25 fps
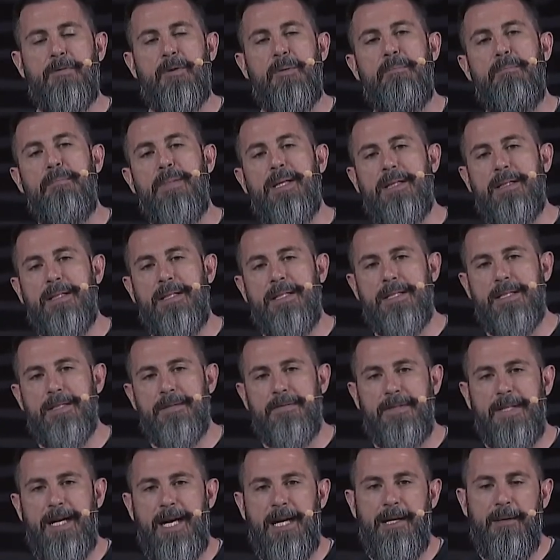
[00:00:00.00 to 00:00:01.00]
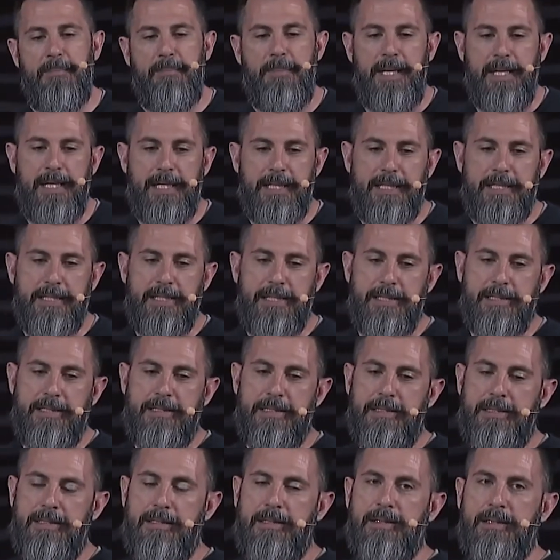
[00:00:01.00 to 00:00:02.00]
for millions of diabetics
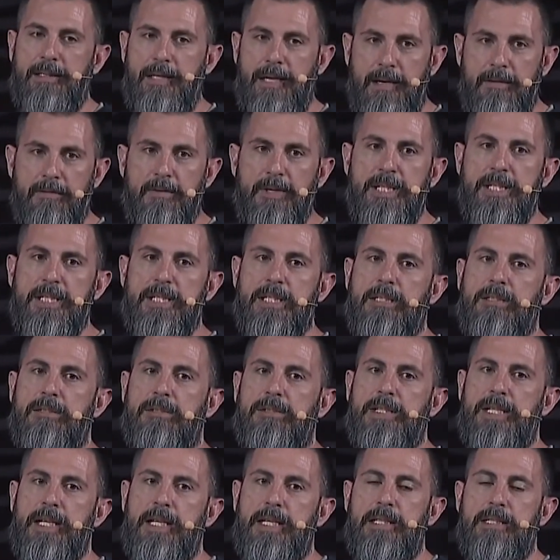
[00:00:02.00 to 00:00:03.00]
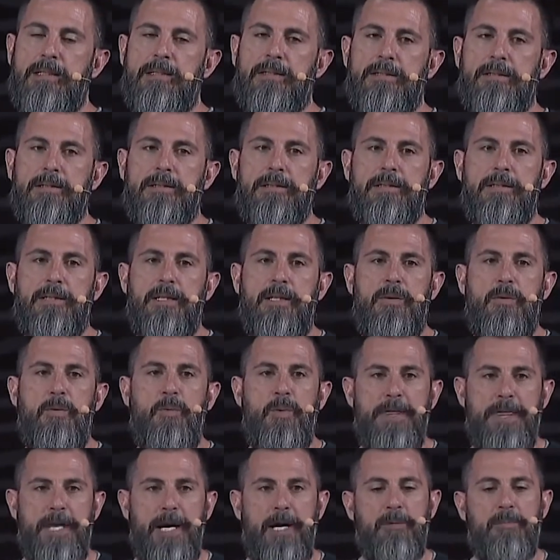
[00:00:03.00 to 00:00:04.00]
every single day,
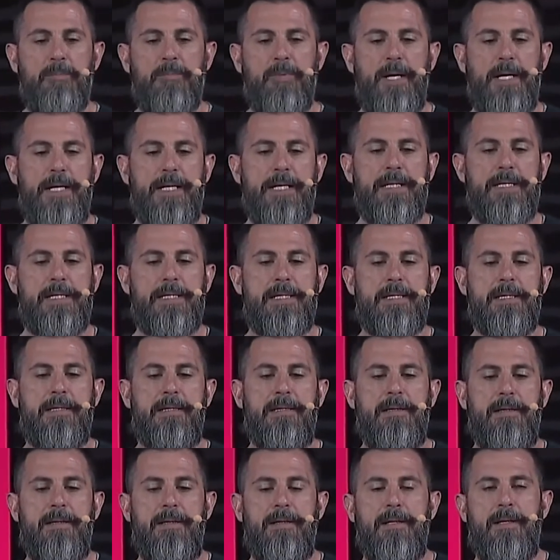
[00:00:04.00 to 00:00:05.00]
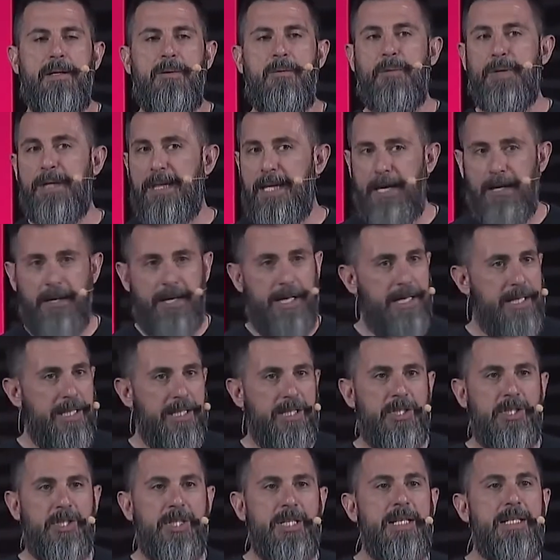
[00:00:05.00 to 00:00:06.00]
without breaks, without any
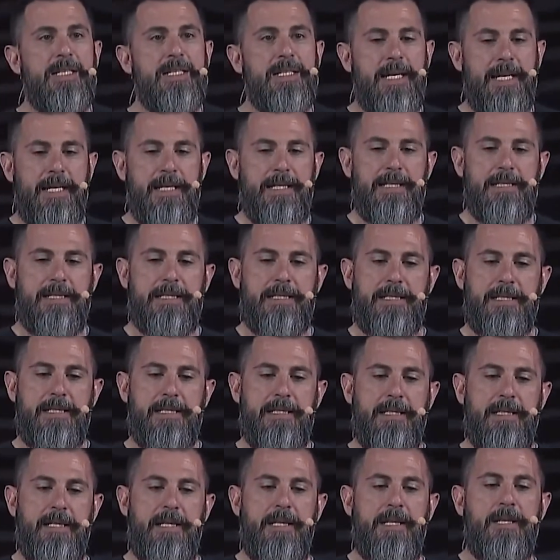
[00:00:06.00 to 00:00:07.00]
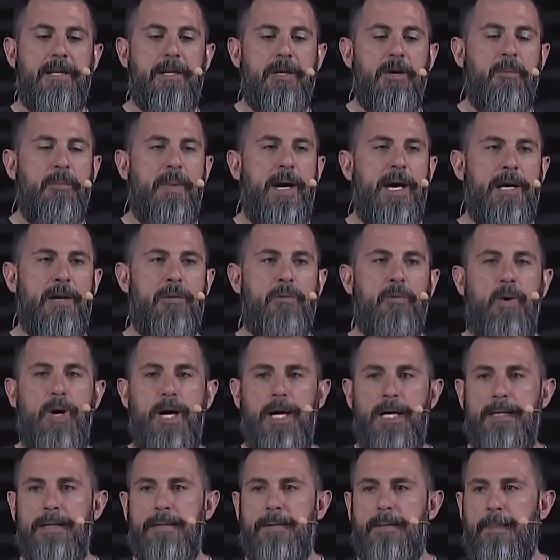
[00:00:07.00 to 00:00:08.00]
cheat days, no matter
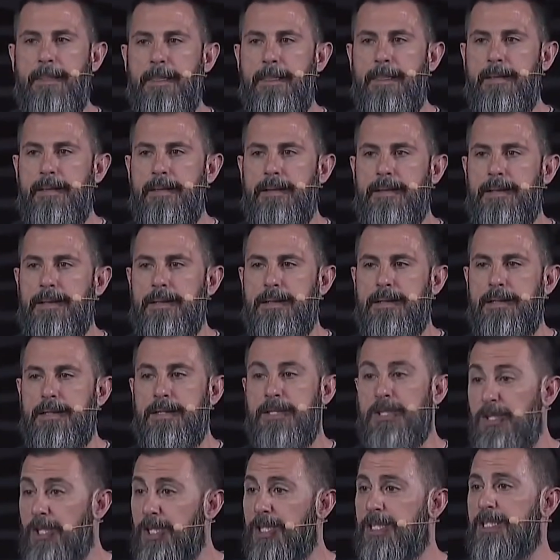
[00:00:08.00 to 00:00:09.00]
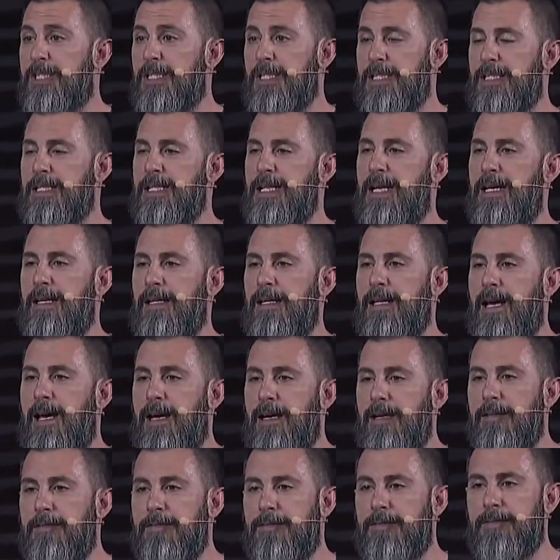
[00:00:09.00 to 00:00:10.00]
what, just to stay
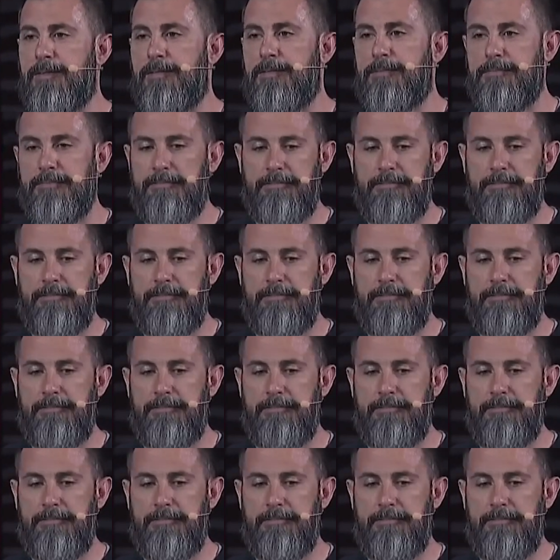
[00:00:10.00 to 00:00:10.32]
alive.